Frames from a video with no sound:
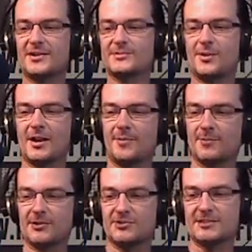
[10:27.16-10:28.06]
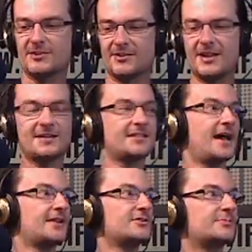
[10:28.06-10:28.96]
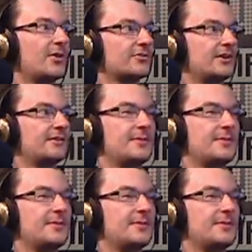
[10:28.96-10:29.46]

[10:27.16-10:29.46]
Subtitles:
Russell Brown at publicaddress.net, the Hard News blog there,